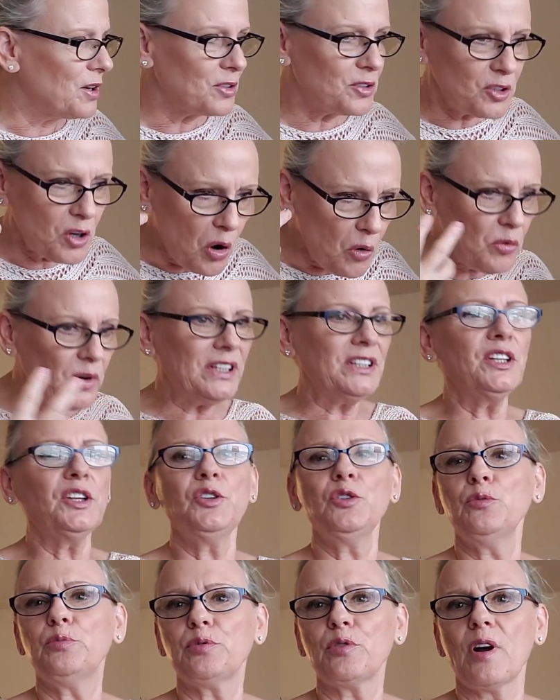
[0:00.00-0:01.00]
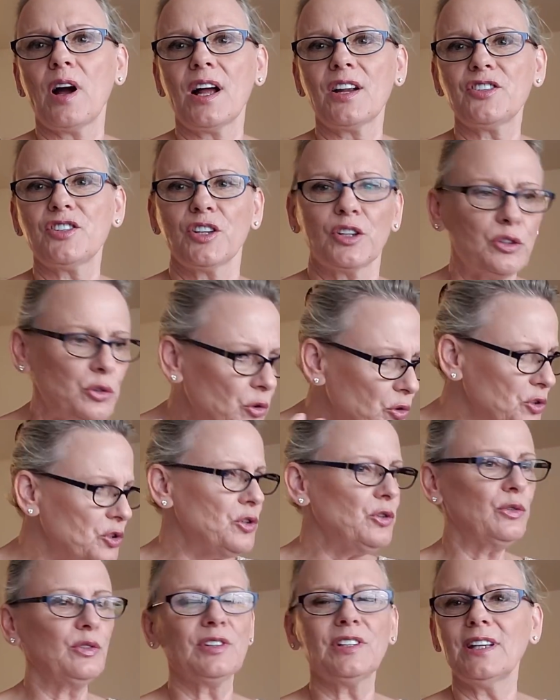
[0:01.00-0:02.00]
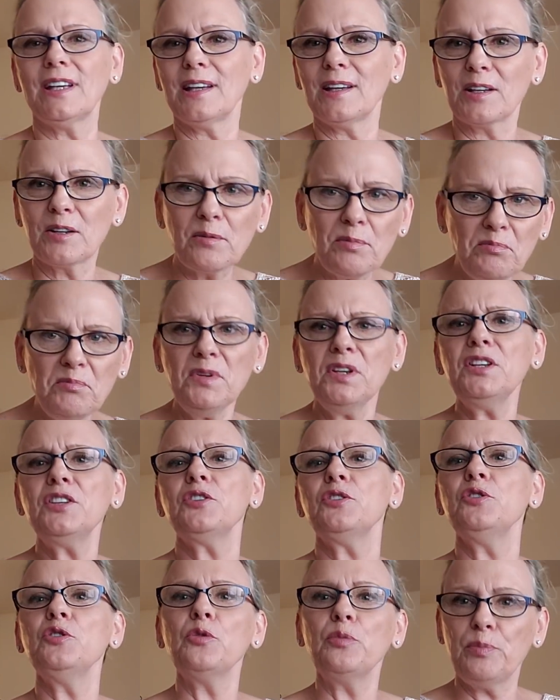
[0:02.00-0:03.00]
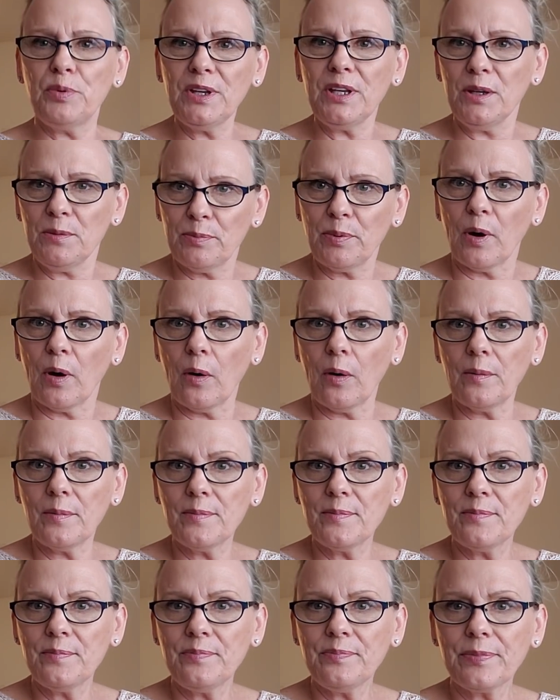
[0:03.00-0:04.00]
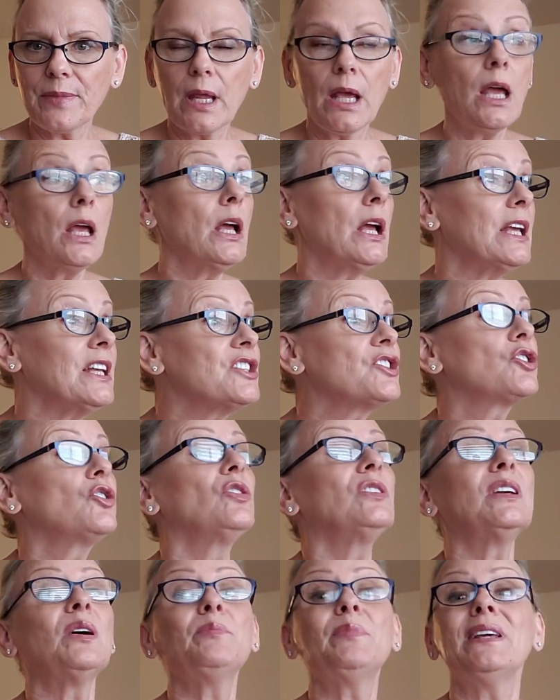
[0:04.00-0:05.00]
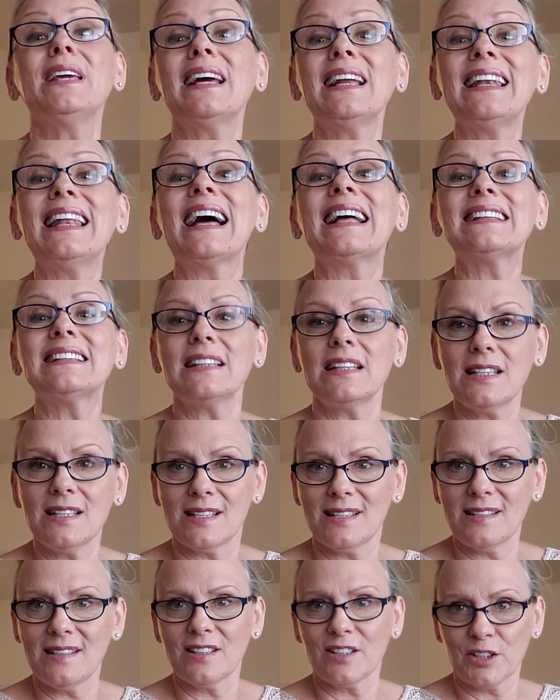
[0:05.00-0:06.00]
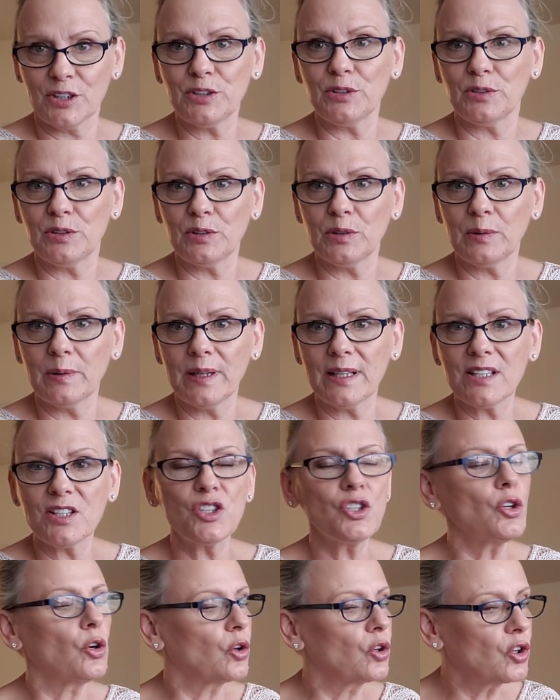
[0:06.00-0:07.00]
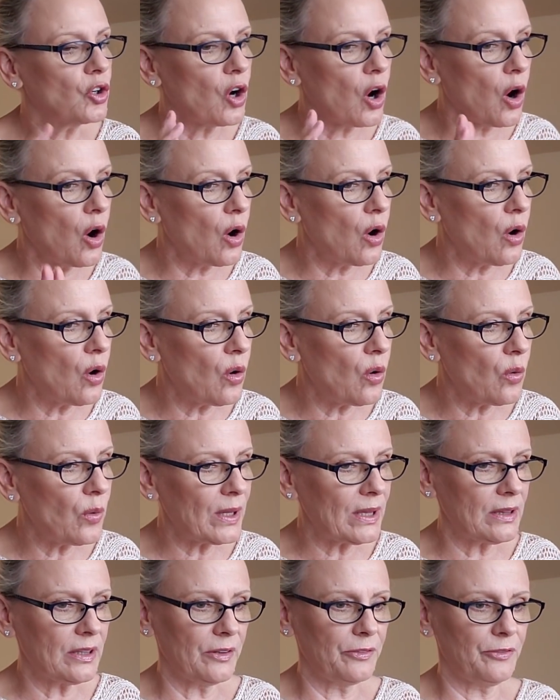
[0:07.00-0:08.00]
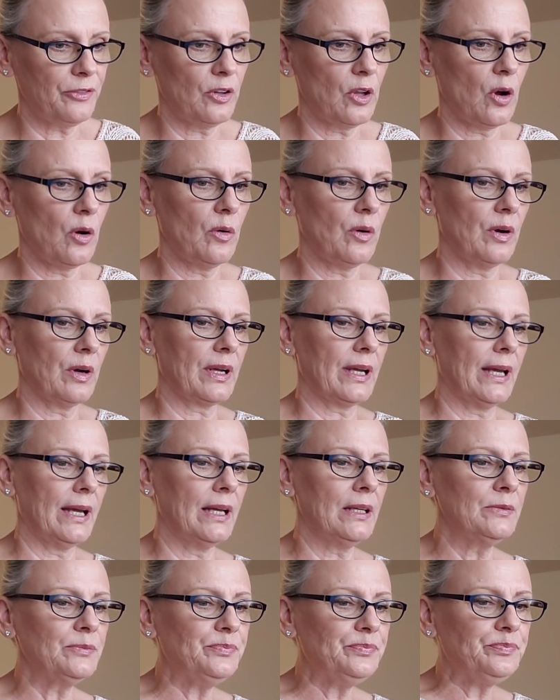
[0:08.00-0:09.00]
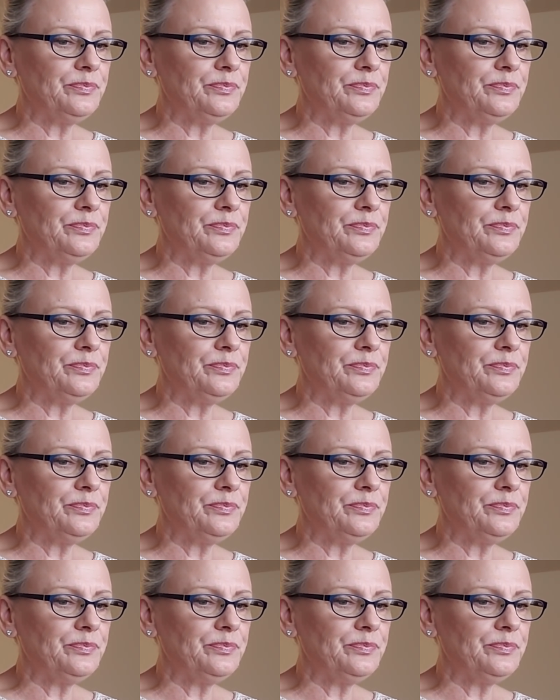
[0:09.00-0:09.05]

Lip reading: Go with the new project, do new thing, meet new people. It's gonna be a lot easier to do it. So go with the flow, okay?